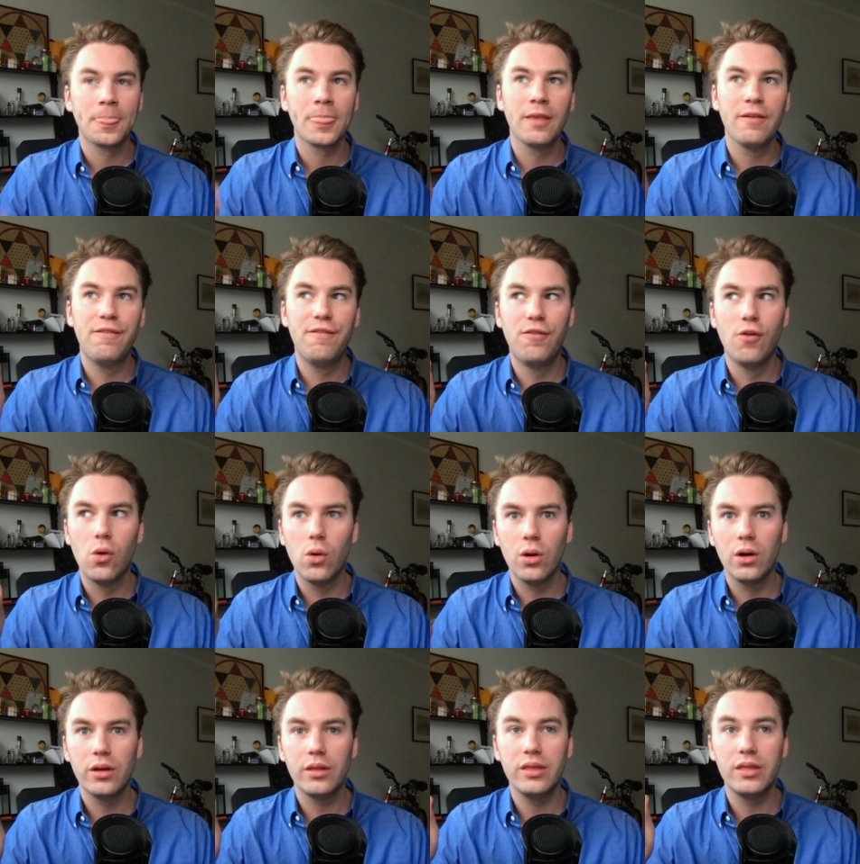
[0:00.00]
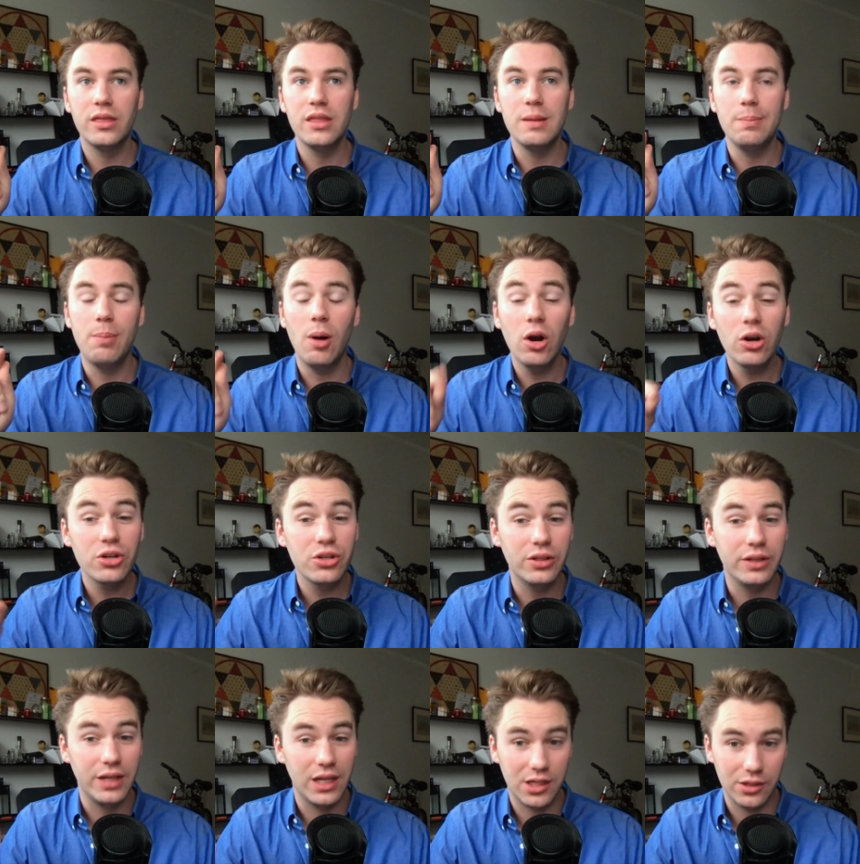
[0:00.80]
For the
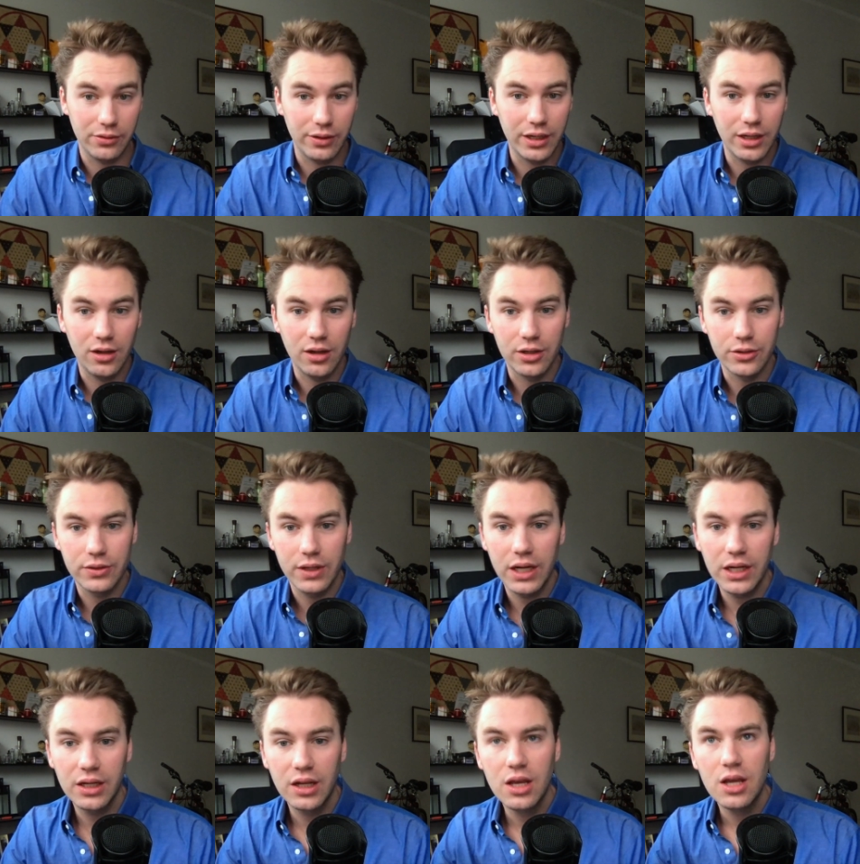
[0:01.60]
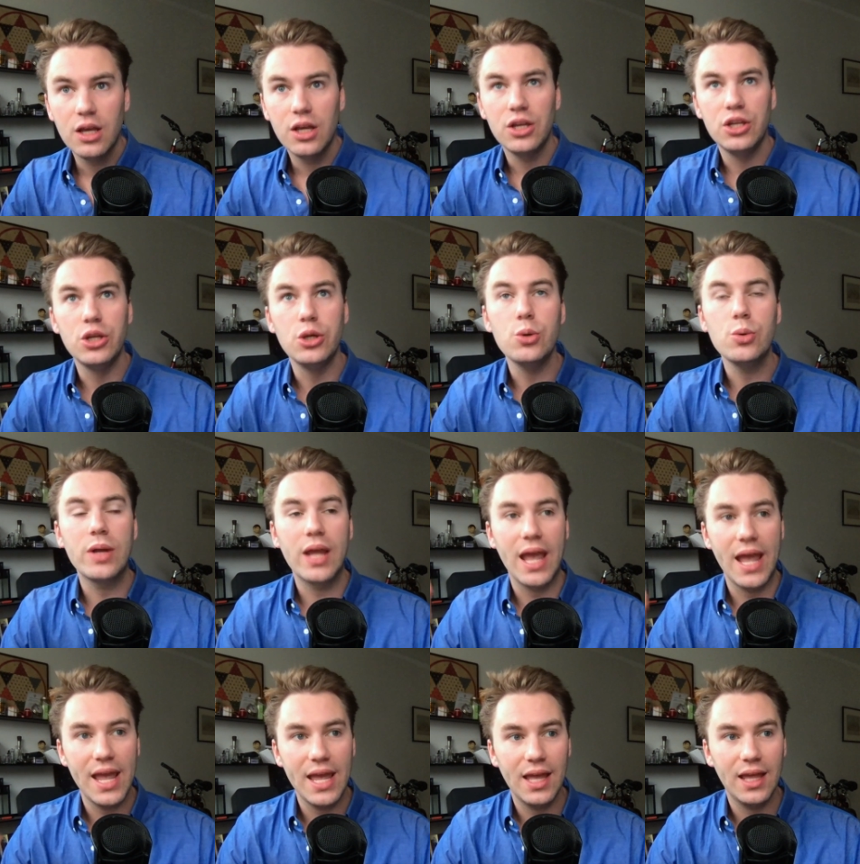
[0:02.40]
partially integrated contract, you
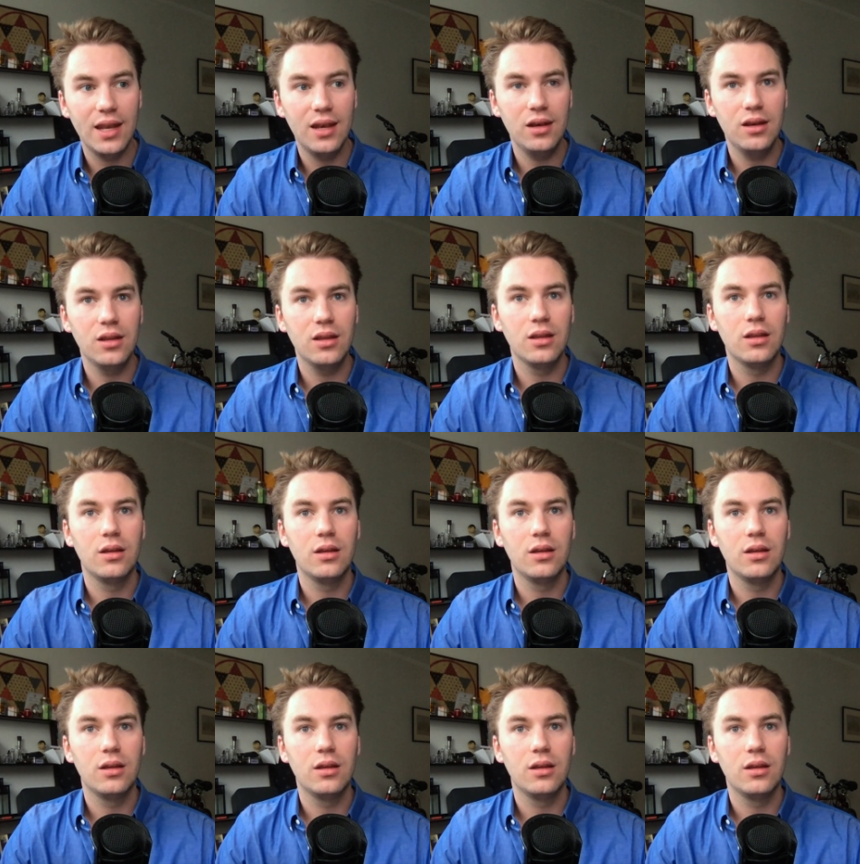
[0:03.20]
can